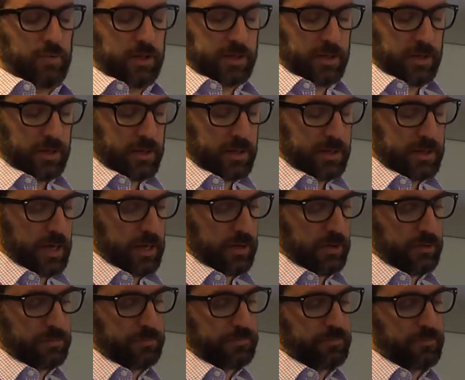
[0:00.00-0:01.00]
runs in a
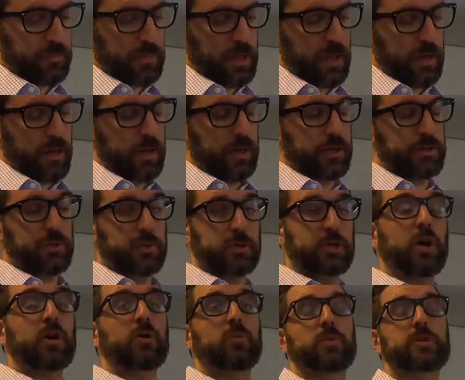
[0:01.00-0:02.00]
container. as a
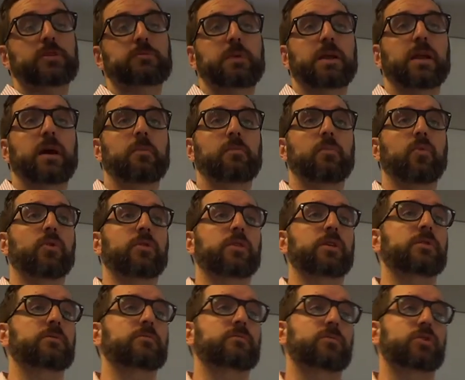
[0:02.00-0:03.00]
result, we spin up more
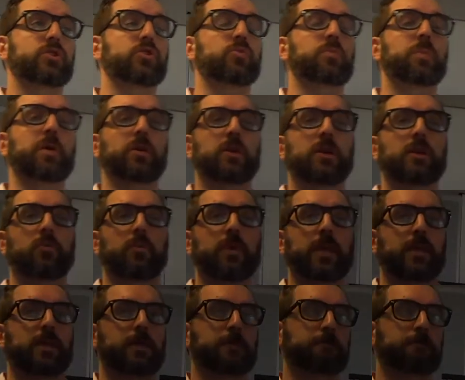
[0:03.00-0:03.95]
than 2 billion a week.